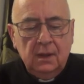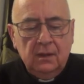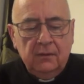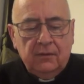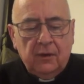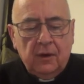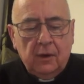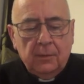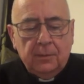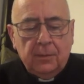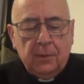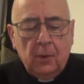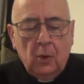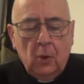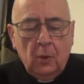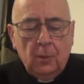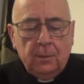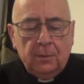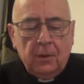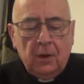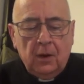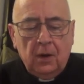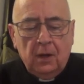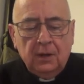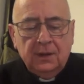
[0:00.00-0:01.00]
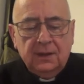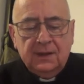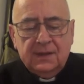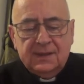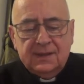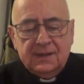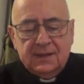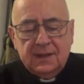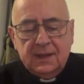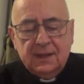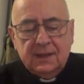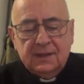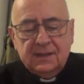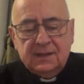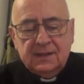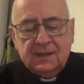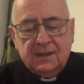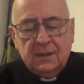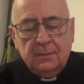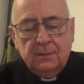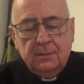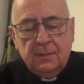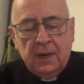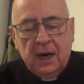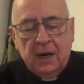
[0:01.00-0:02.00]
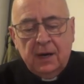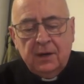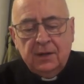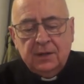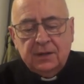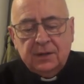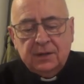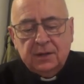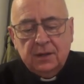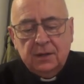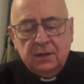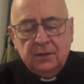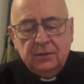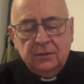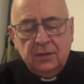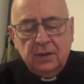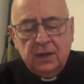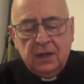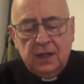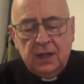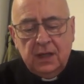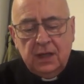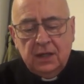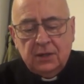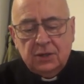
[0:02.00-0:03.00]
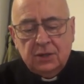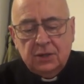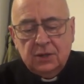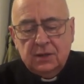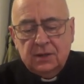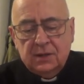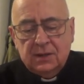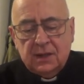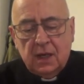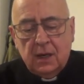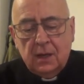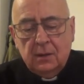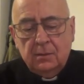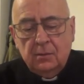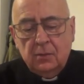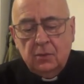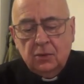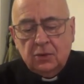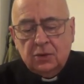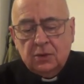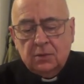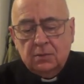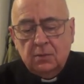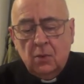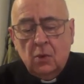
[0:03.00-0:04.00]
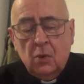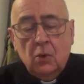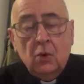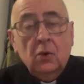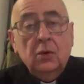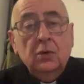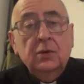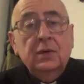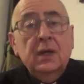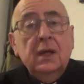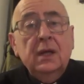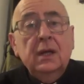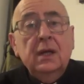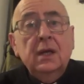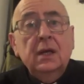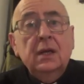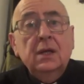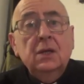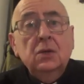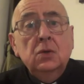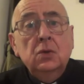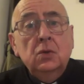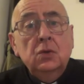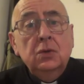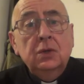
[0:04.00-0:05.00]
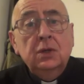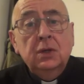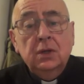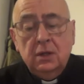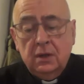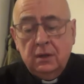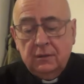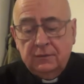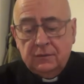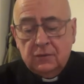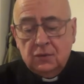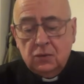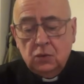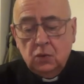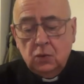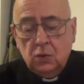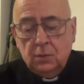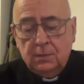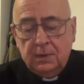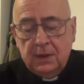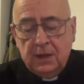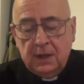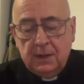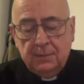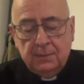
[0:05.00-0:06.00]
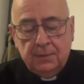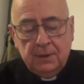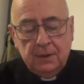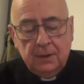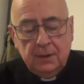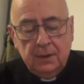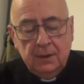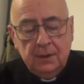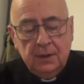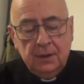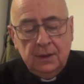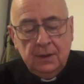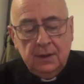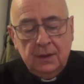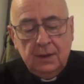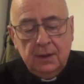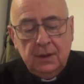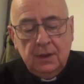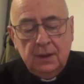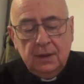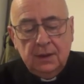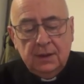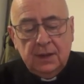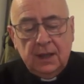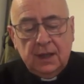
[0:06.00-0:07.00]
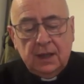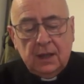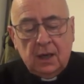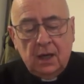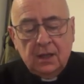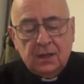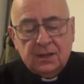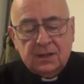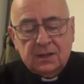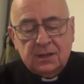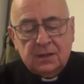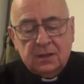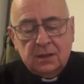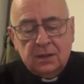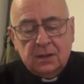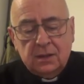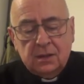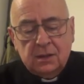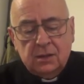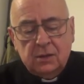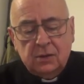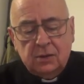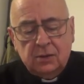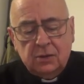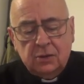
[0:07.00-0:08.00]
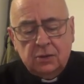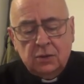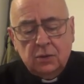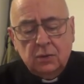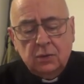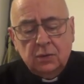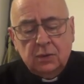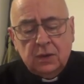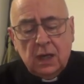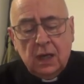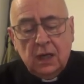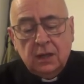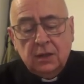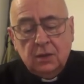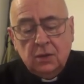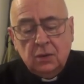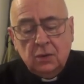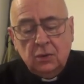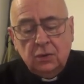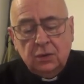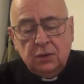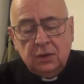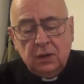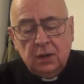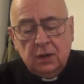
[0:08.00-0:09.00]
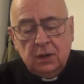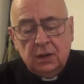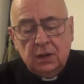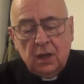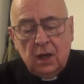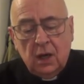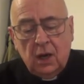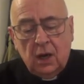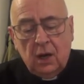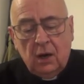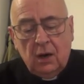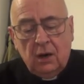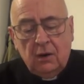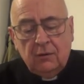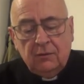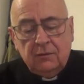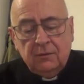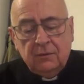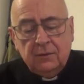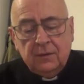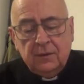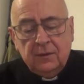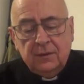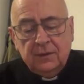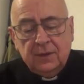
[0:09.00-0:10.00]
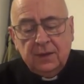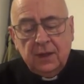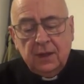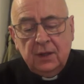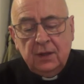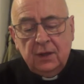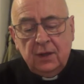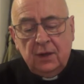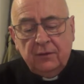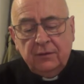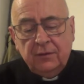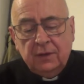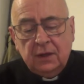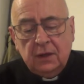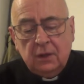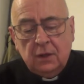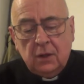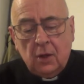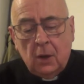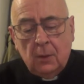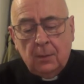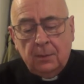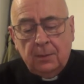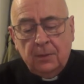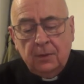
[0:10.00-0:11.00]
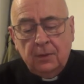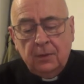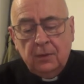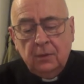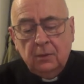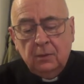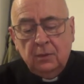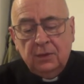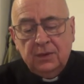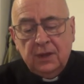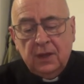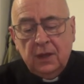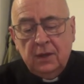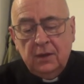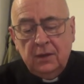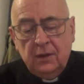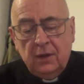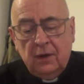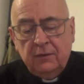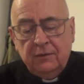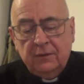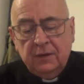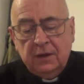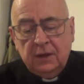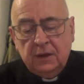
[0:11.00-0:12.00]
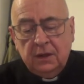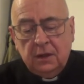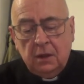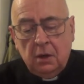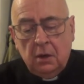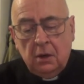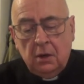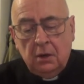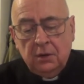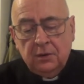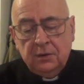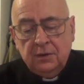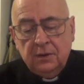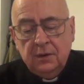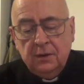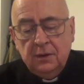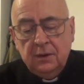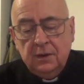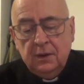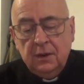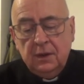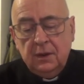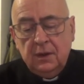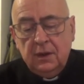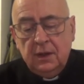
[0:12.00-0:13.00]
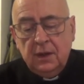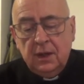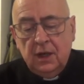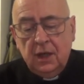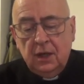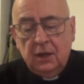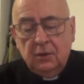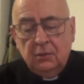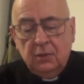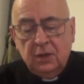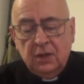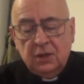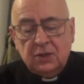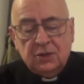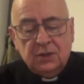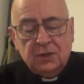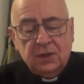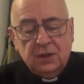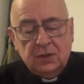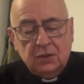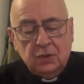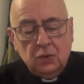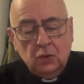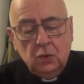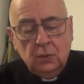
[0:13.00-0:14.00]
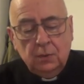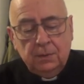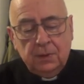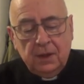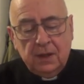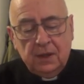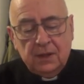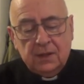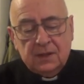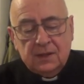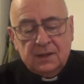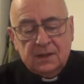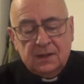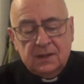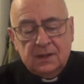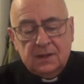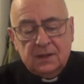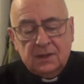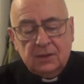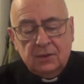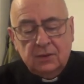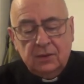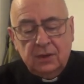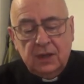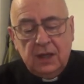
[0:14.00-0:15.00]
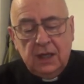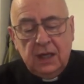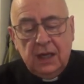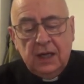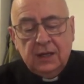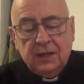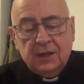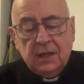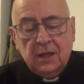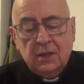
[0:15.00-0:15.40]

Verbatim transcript: For Pope Paul the sixth, marital relations are much more than a union of two people. They constitute a union of the loving couple with a loving God, in which the two persons create